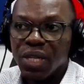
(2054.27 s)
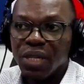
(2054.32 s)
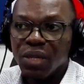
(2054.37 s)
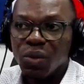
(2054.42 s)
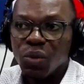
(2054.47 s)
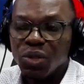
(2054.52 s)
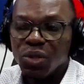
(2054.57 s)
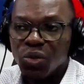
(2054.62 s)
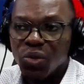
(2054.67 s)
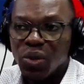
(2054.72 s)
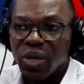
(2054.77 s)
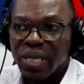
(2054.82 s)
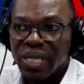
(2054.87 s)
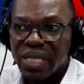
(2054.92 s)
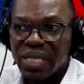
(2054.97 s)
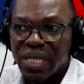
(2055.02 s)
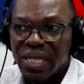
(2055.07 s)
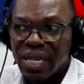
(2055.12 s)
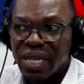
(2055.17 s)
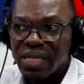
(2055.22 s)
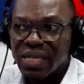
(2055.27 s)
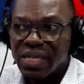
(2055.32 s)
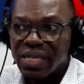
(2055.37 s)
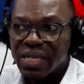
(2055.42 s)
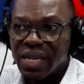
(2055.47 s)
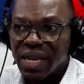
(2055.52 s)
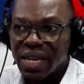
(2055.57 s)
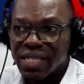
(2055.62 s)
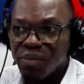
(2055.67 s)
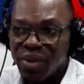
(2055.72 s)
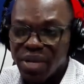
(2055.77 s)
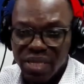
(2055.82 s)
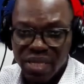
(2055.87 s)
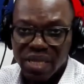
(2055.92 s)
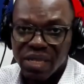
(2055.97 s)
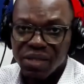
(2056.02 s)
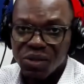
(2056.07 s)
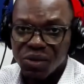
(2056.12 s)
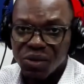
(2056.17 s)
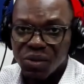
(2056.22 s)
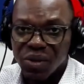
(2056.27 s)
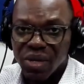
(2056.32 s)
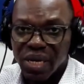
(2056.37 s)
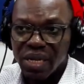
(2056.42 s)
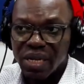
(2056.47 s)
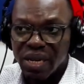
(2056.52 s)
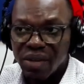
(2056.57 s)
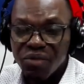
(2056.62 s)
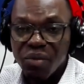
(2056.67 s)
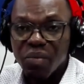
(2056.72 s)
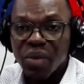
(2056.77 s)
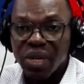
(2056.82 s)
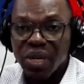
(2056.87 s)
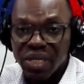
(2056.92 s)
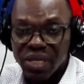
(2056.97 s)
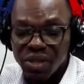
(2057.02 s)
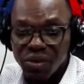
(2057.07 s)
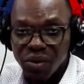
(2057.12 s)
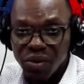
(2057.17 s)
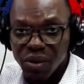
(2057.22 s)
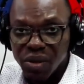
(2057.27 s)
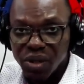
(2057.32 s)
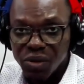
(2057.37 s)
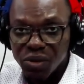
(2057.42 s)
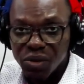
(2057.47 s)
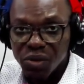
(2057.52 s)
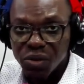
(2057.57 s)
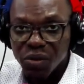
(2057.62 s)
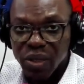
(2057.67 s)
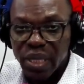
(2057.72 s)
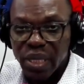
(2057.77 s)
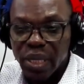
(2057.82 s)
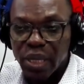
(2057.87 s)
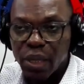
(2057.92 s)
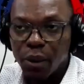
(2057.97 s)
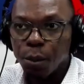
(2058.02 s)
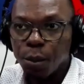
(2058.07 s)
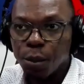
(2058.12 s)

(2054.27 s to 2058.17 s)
You want to understand as best as you can every material that you read.